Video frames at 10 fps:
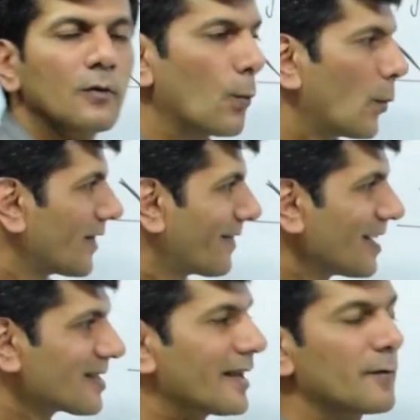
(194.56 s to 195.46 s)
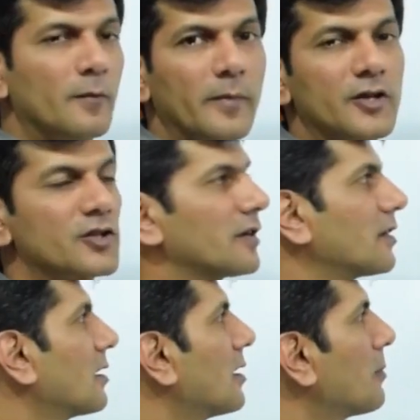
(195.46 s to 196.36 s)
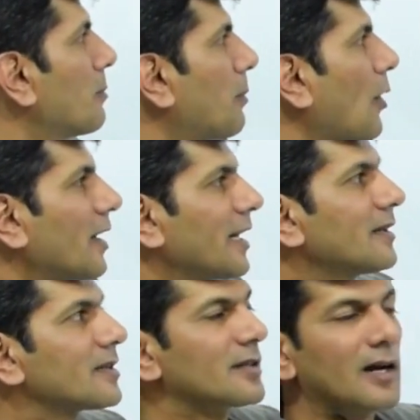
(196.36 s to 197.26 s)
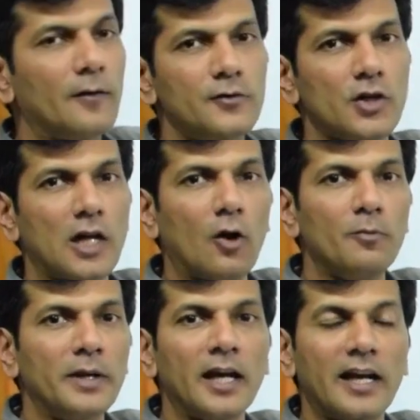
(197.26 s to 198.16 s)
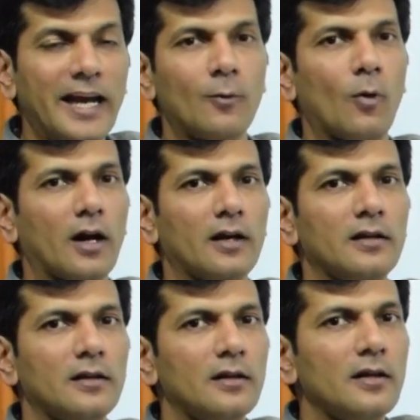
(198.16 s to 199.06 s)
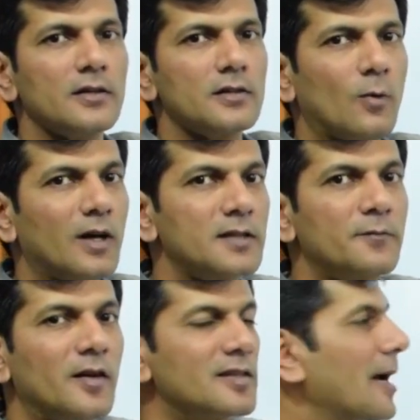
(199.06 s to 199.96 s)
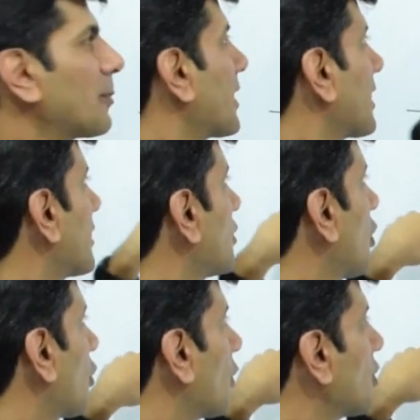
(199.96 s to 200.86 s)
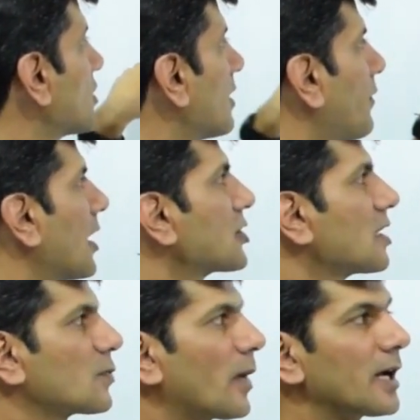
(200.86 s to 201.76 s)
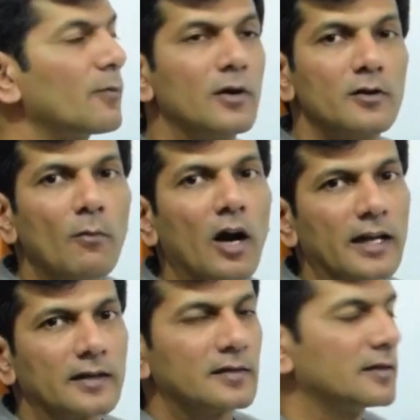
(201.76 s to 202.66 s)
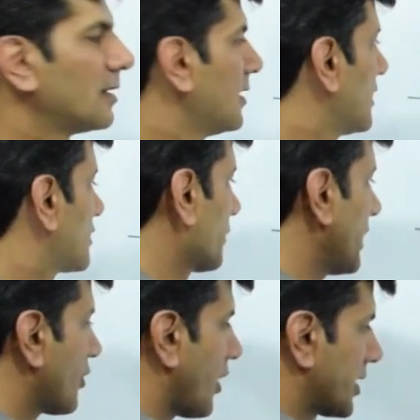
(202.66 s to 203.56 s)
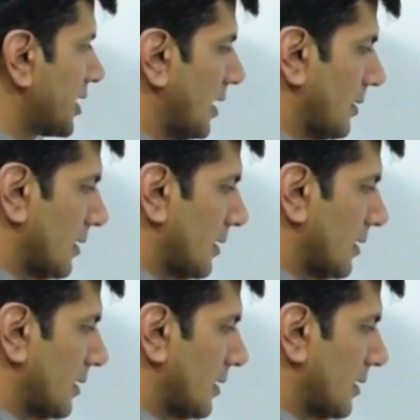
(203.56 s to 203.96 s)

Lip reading: With this information, plotting this graph should now be a cakewalk. So what is first happening? Your original function is y equal to mod x. So we'll draw it here.